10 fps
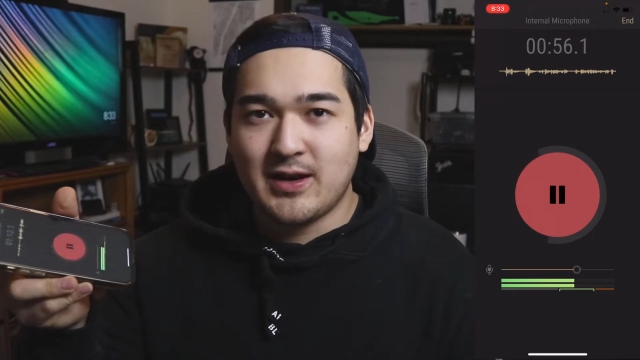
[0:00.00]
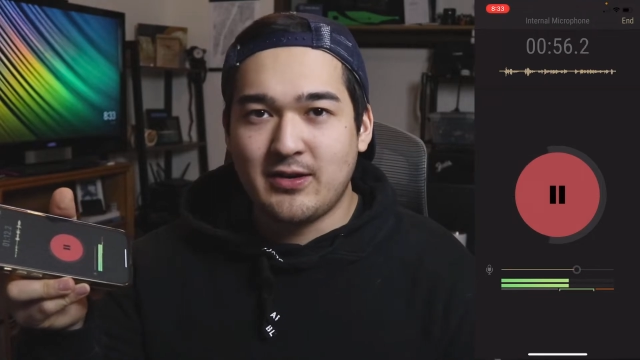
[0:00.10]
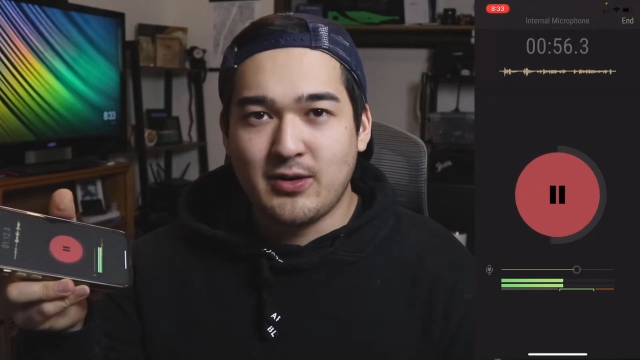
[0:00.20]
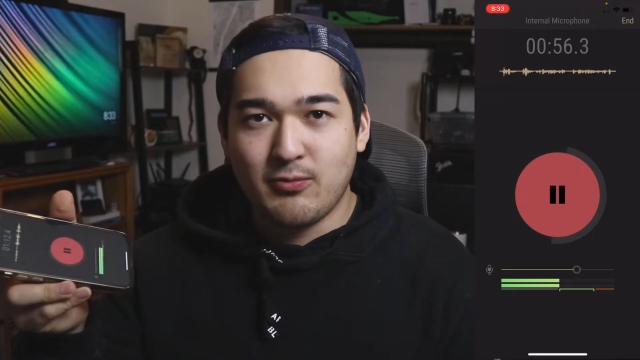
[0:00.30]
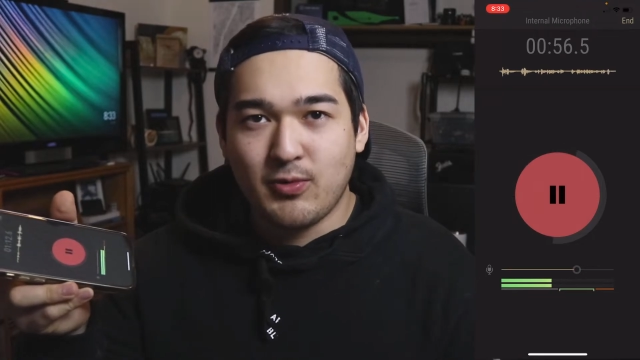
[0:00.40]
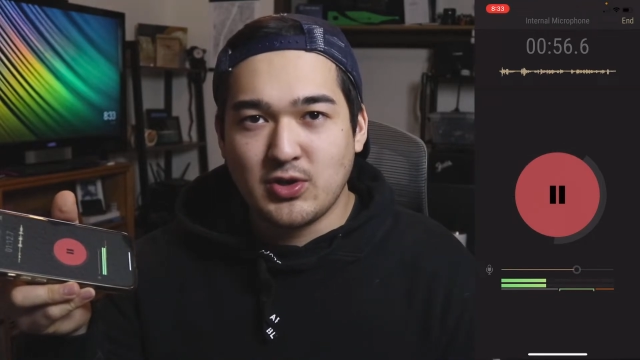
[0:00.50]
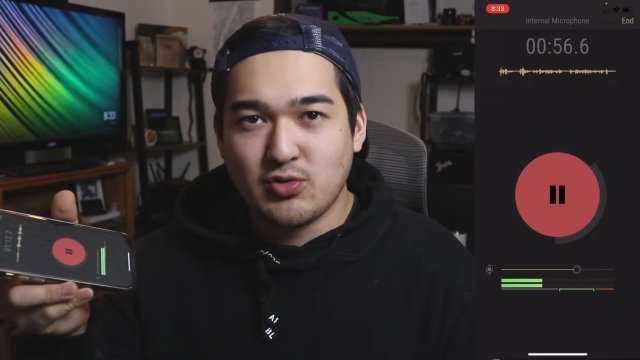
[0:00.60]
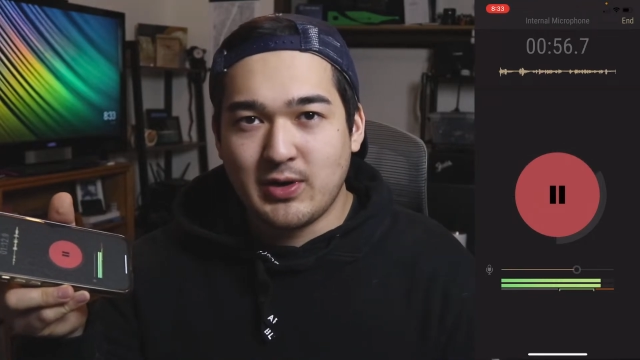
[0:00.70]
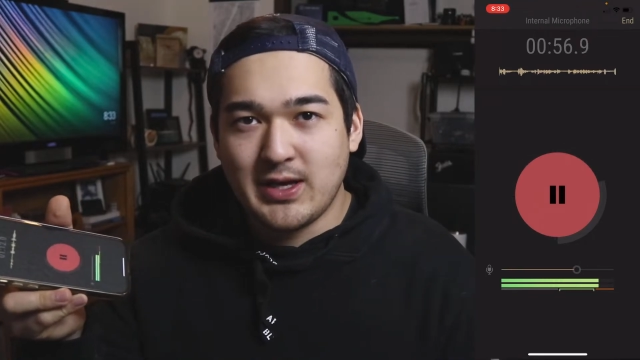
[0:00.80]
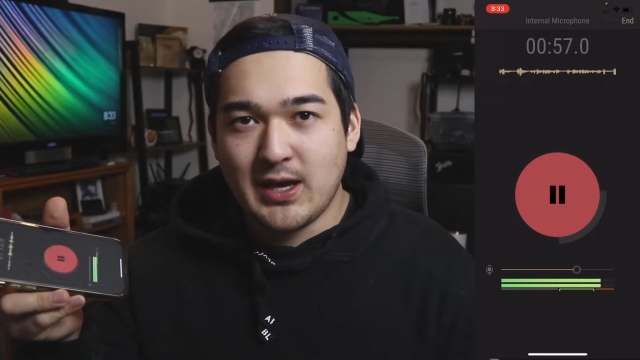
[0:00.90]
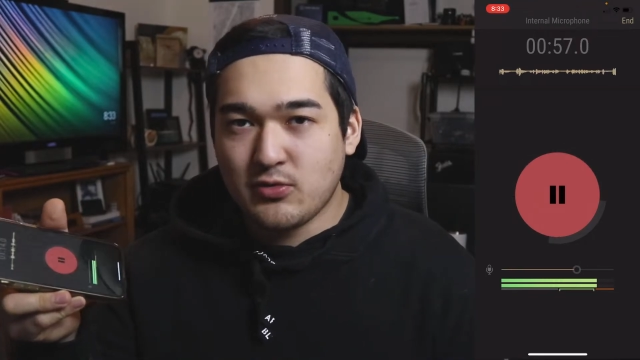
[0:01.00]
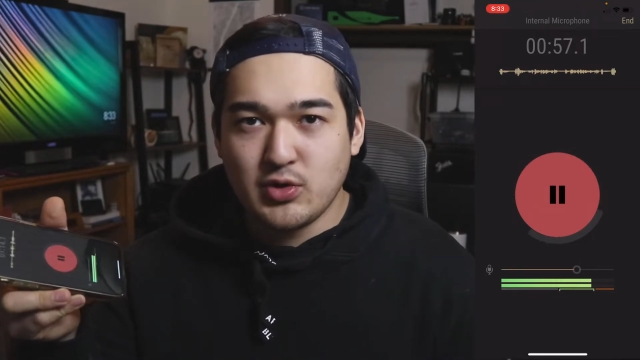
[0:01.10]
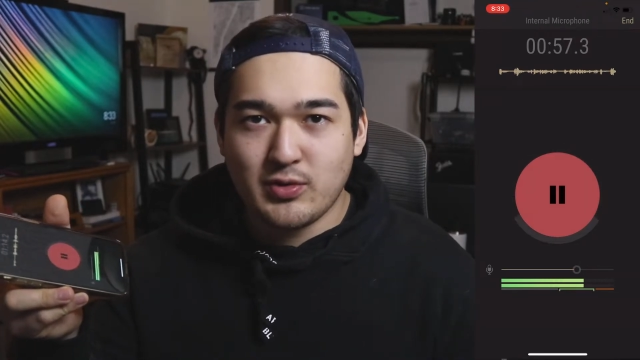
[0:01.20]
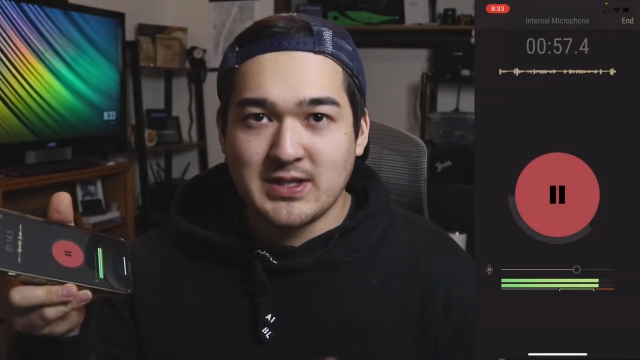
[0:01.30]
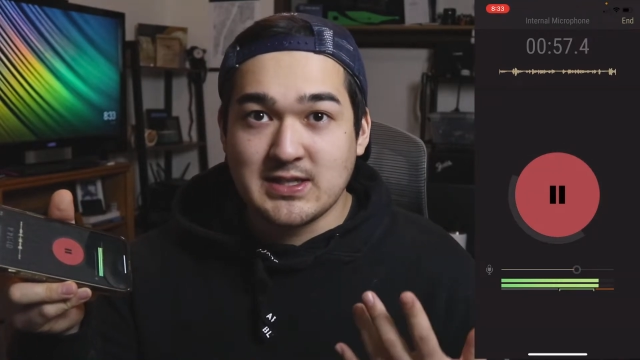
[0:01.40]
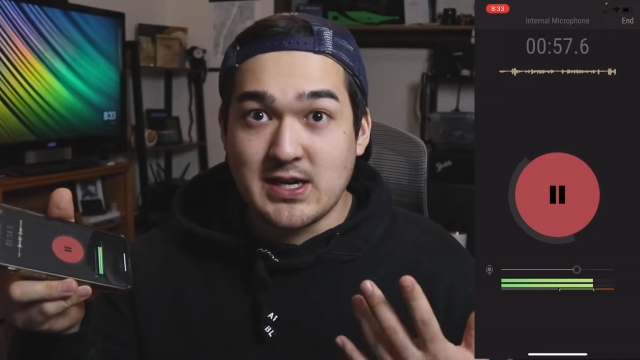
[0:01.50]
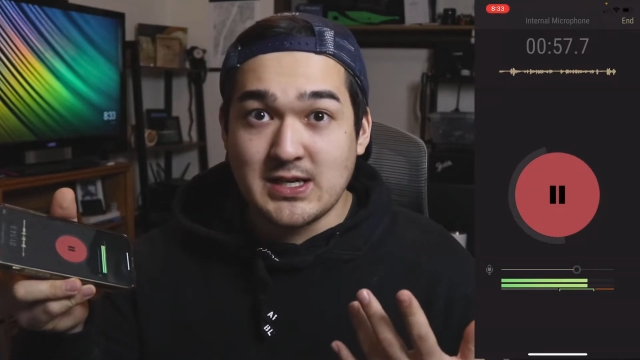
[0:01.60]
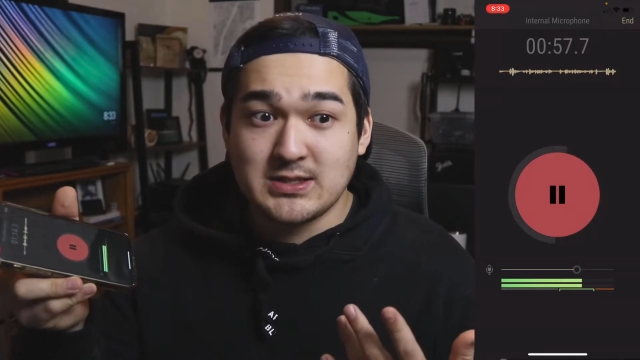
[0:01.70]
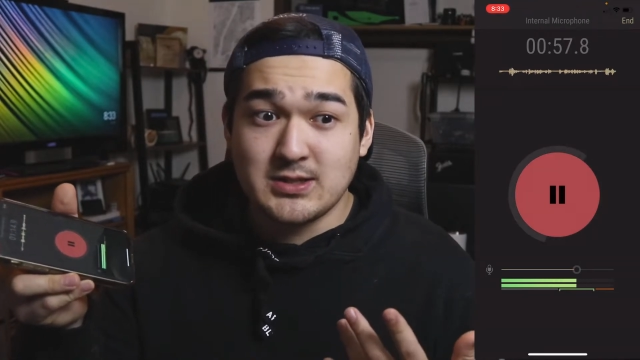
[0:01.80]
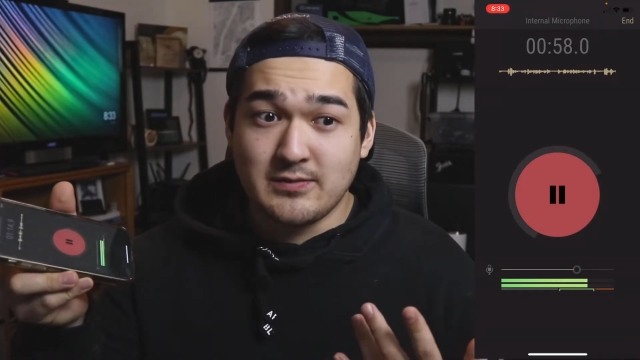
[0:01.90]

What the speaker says: I don't know, 128. 320 is the highest.